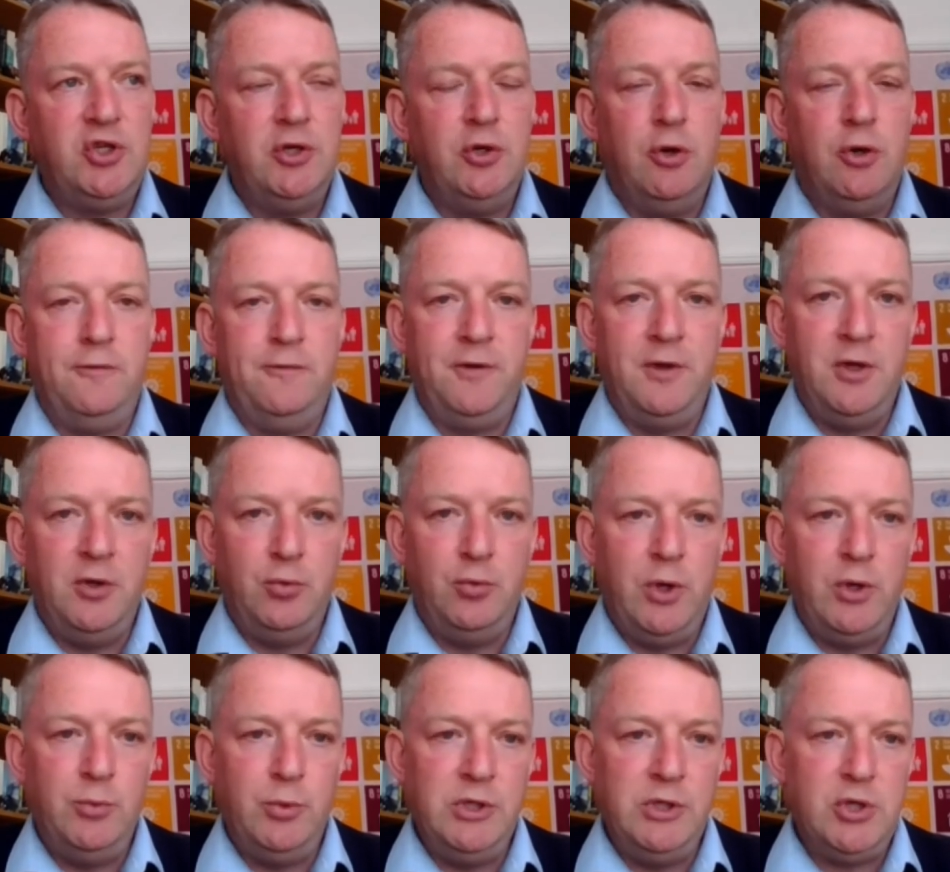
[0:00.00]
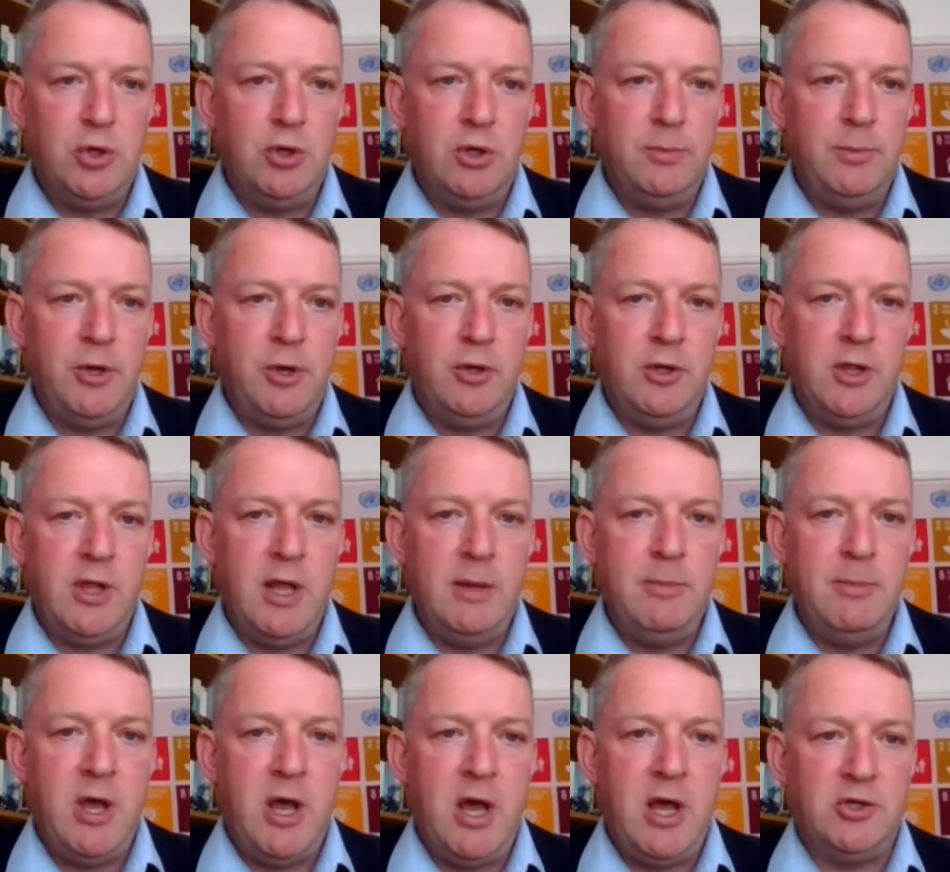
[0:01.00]
often when we talk about
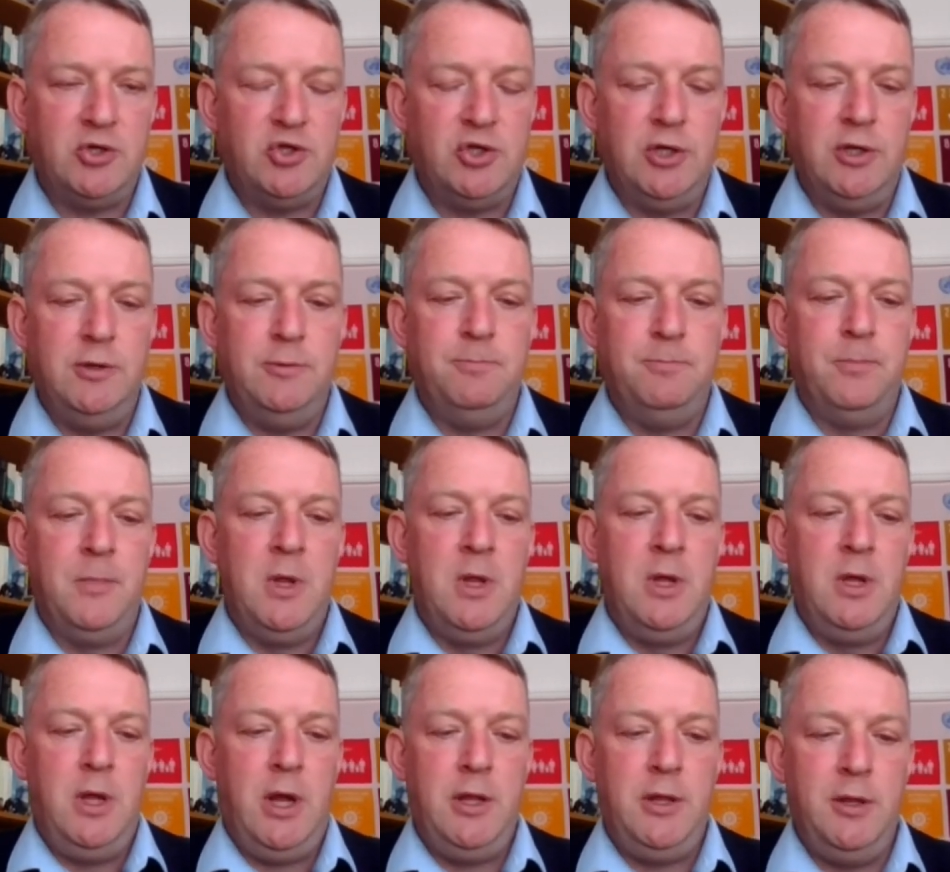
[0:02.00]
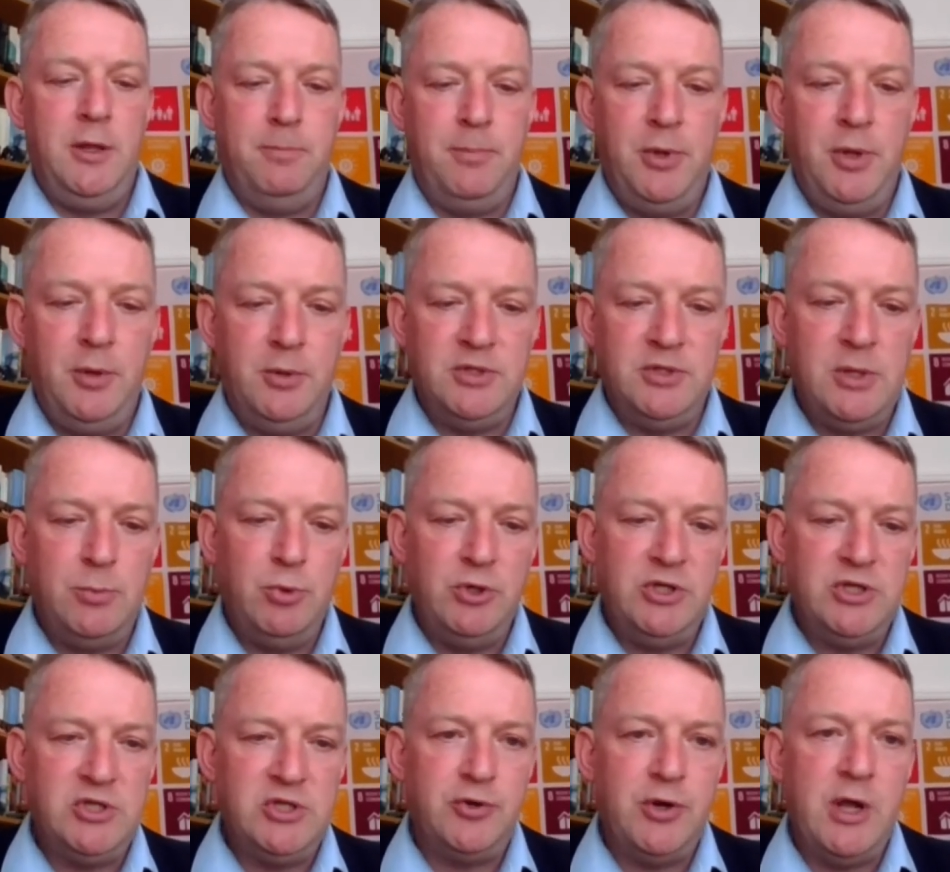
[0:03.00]
climate action, and someone
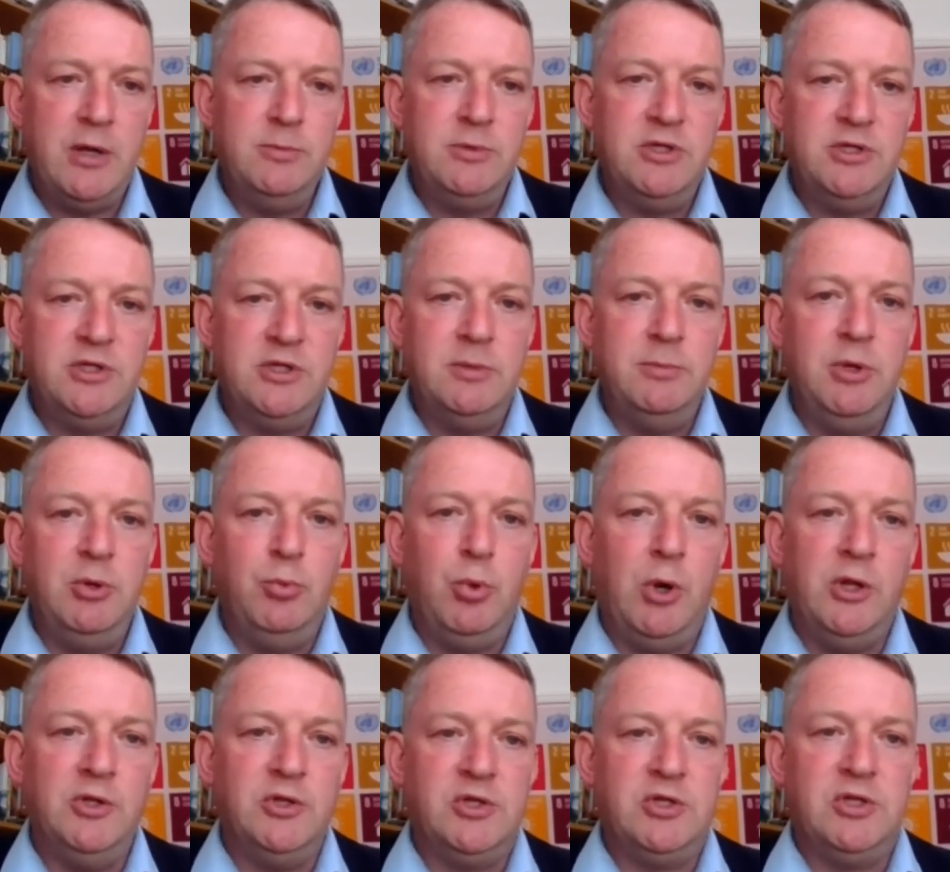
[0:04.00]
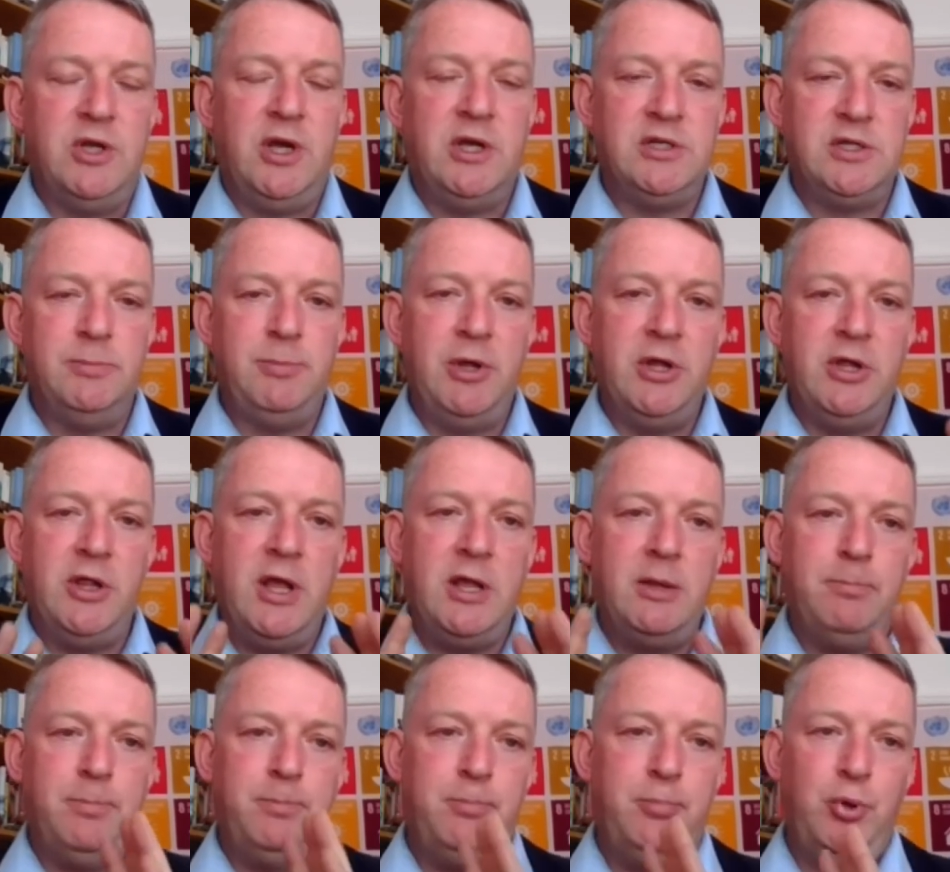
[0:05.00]
described it to me once as a bit like
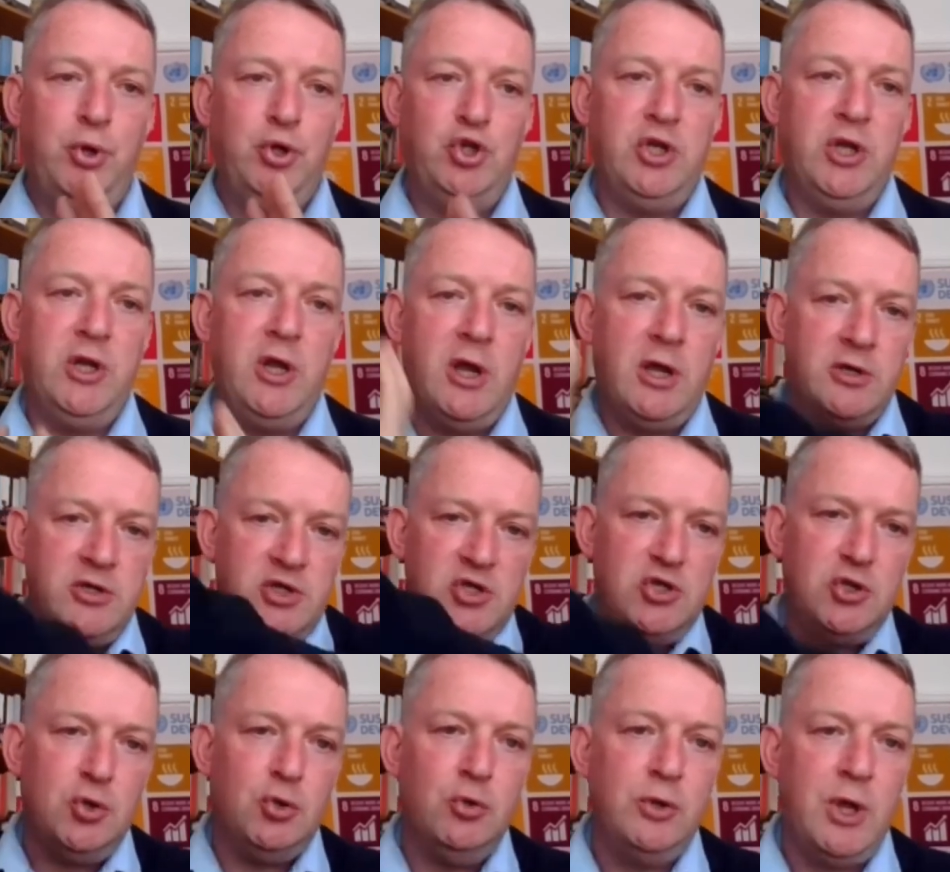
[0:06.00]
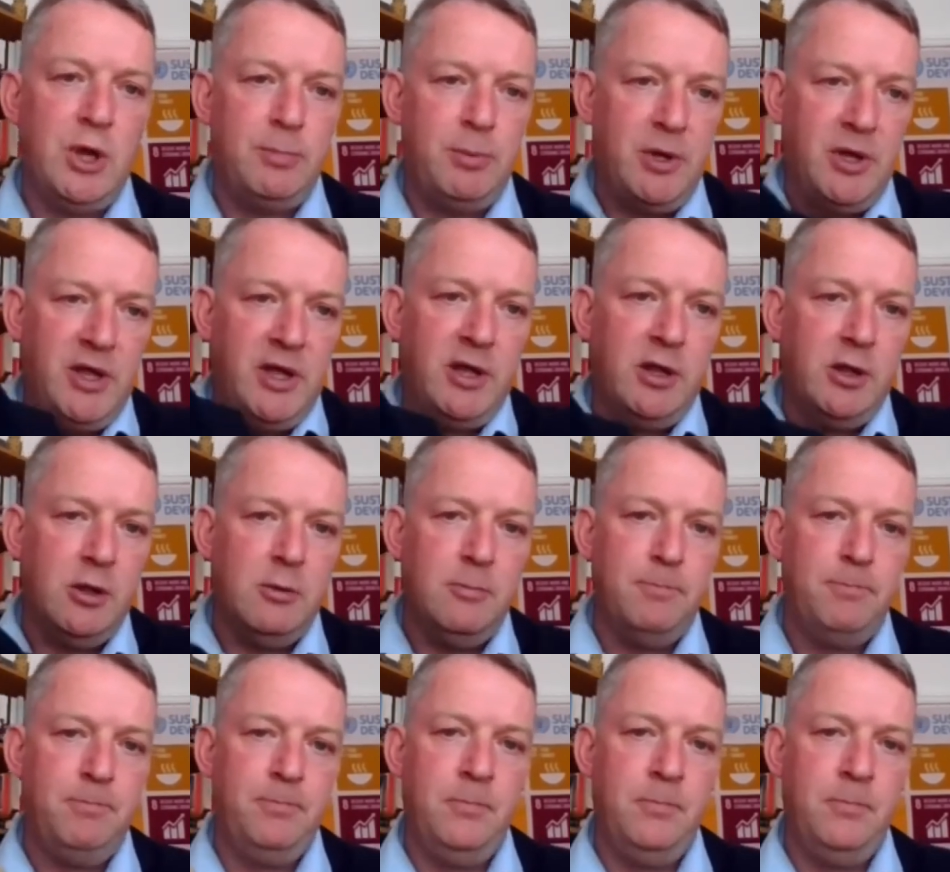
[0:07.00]
pushing a stone up a hill.